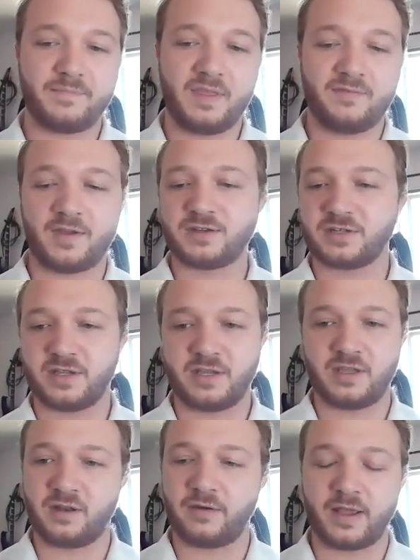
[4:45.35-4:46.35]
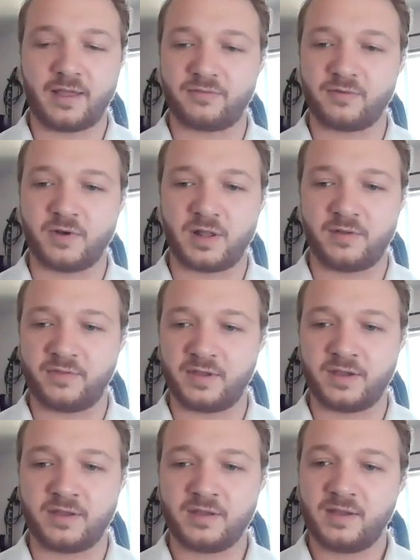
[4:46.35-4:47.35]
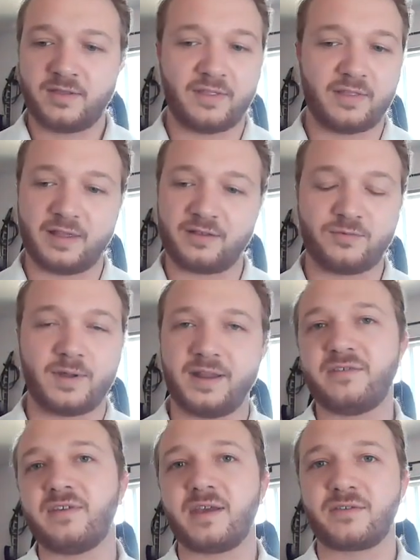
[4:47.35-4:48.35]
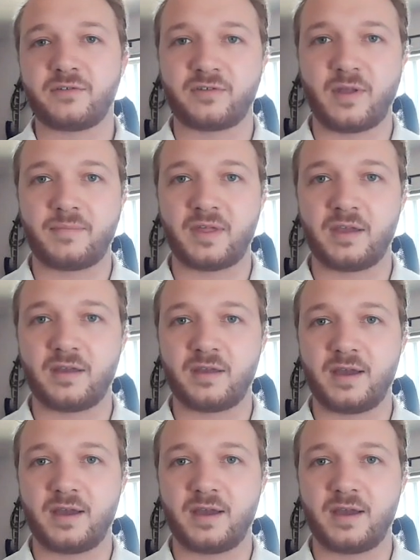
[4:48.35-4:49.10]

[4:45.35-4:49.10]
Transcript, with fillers: eventually, you know, I got through all of the I think like 26 or something